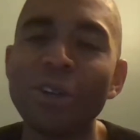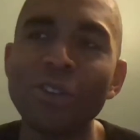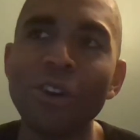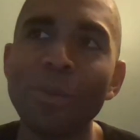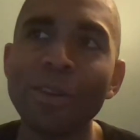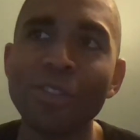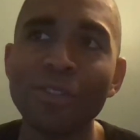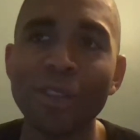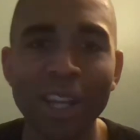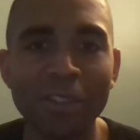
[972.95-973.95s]
So my
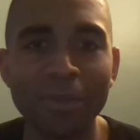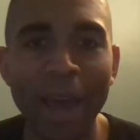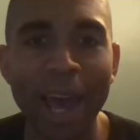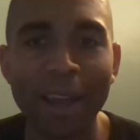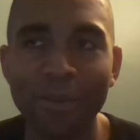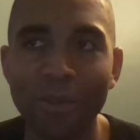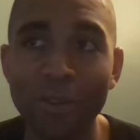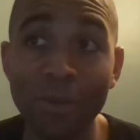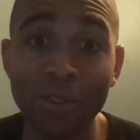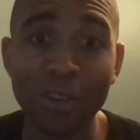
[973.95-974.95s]
sister then comes back a
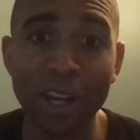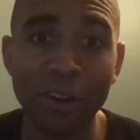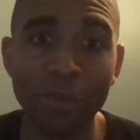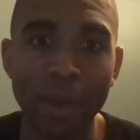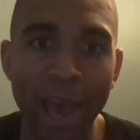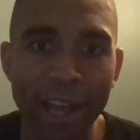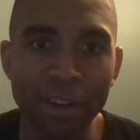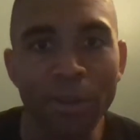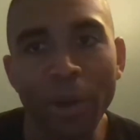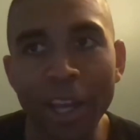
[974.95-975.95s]
few minutes later going, Matt,
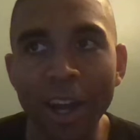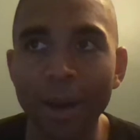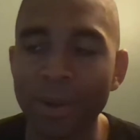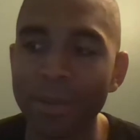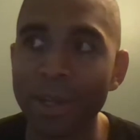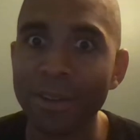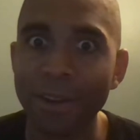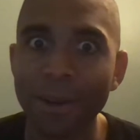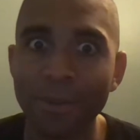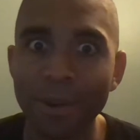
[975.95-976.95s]
you need to wake up. And I'm like, no,
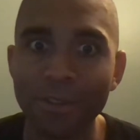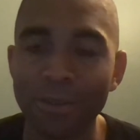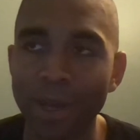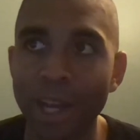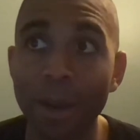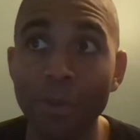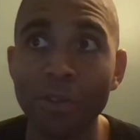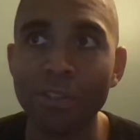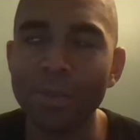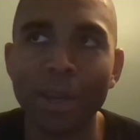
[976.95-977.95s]
I don't want to. I'm like, I'm
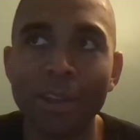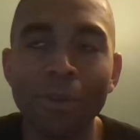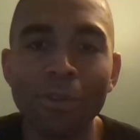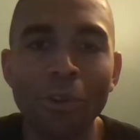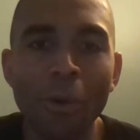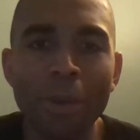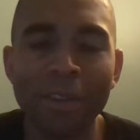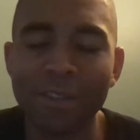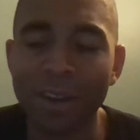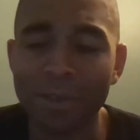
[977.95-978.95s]
going to sleep. Like, no one told me
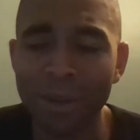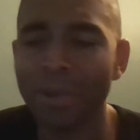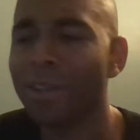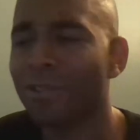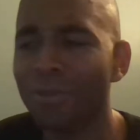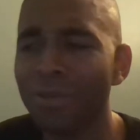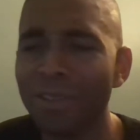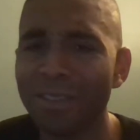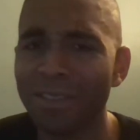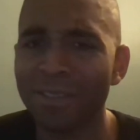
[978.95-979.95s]
this stuff. So I'm like, screw
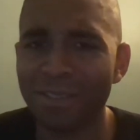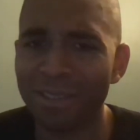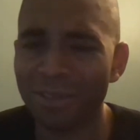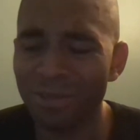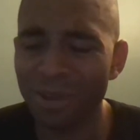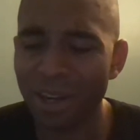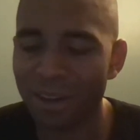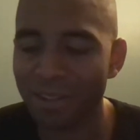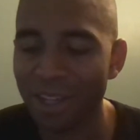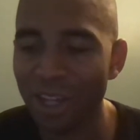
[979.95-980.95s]
this. It's who cares?